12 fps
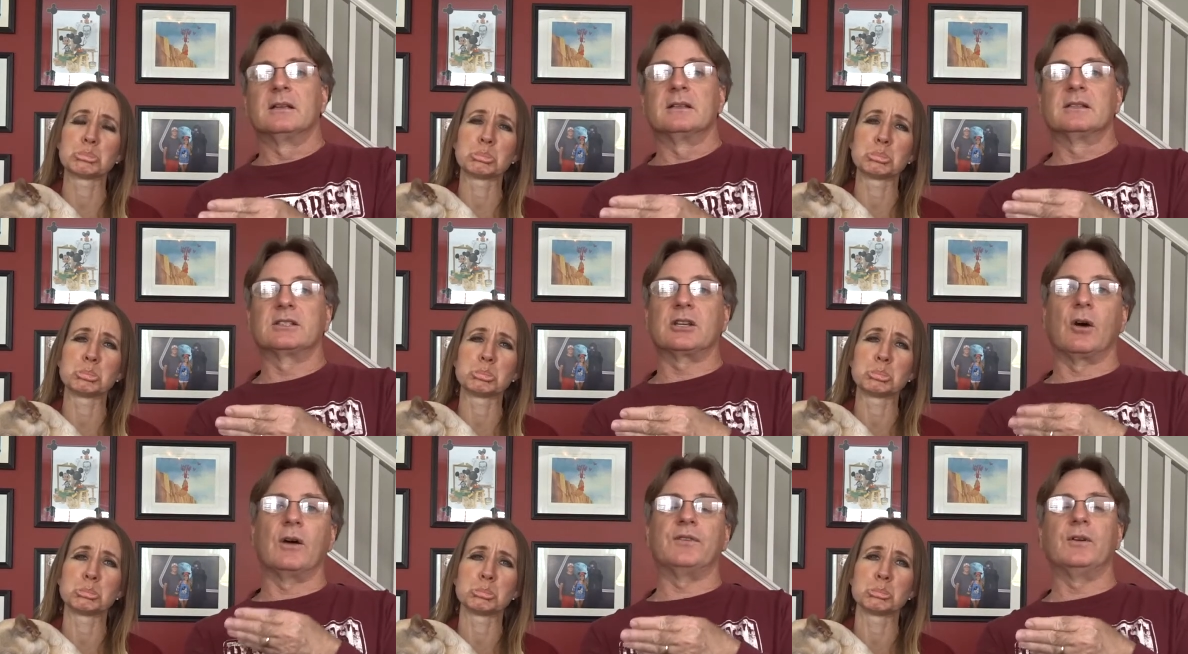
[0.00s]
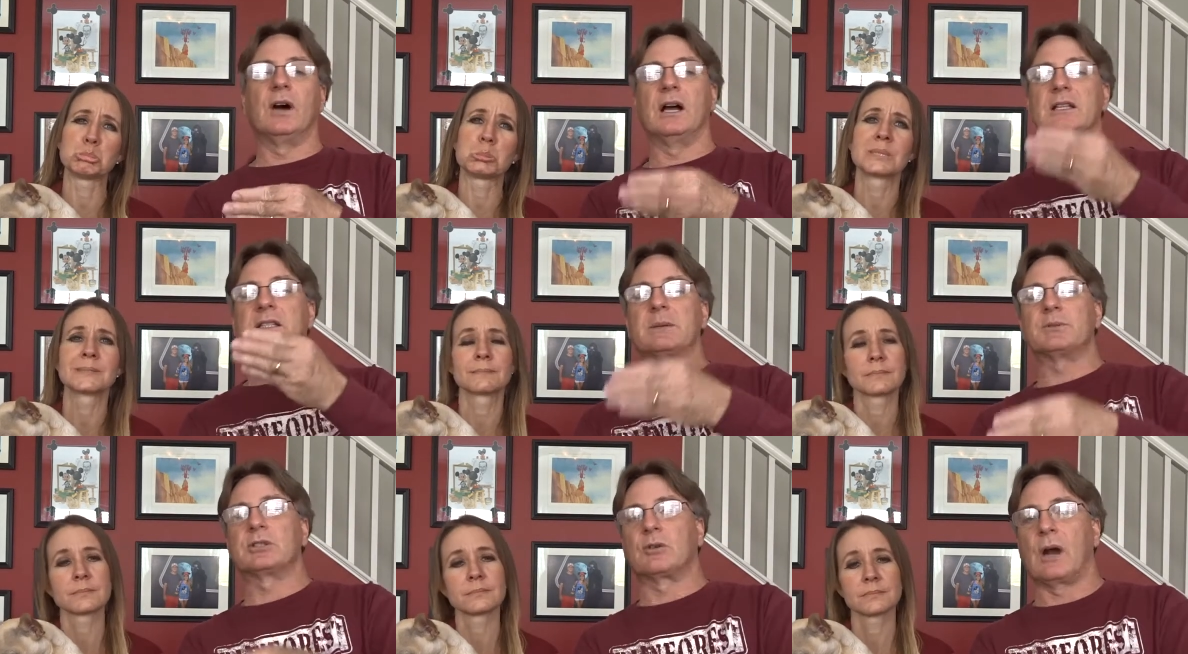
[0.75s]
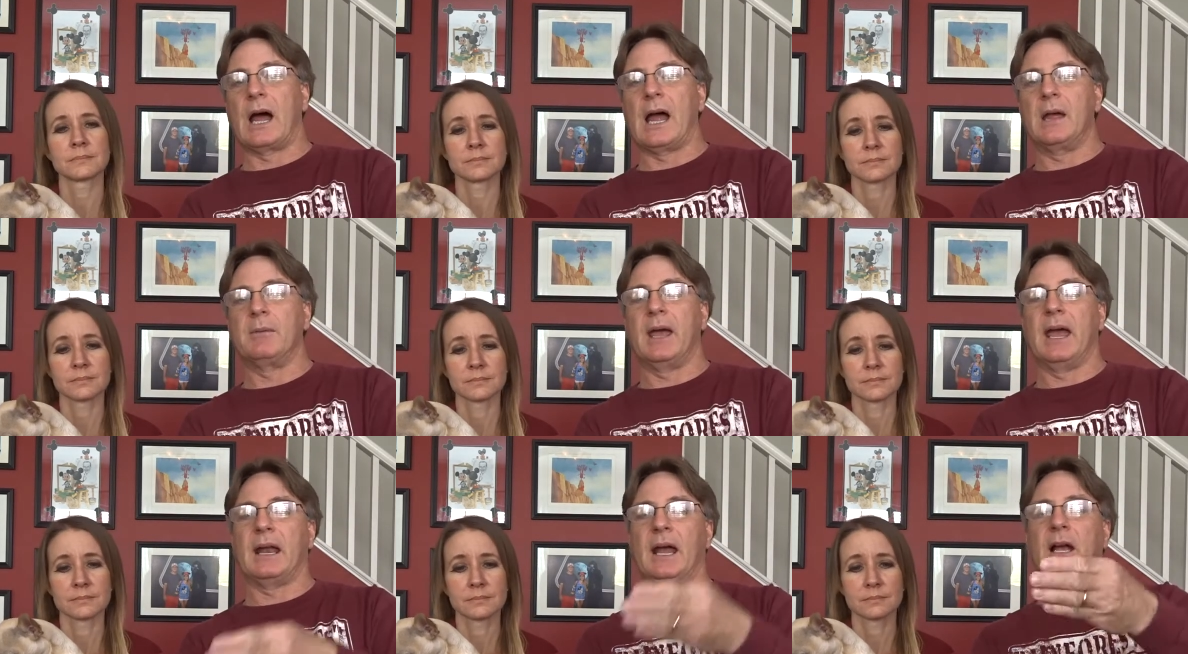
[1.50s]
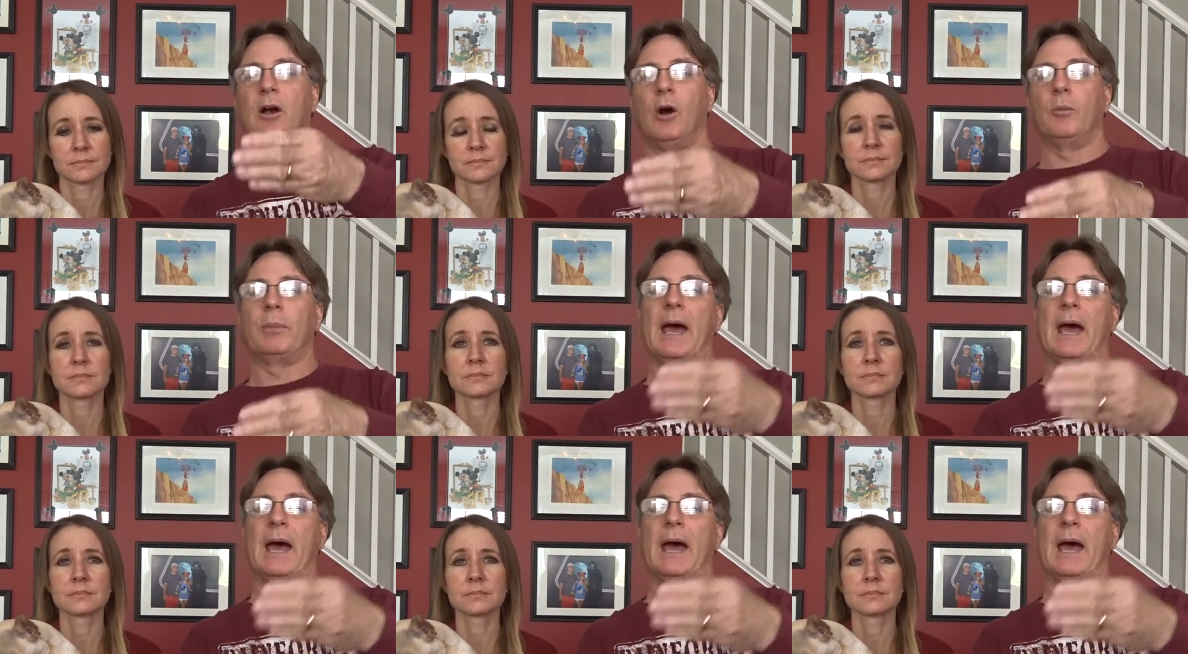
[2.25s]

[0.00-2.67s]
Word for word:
Speaker 1: So if you unsubscribe and I go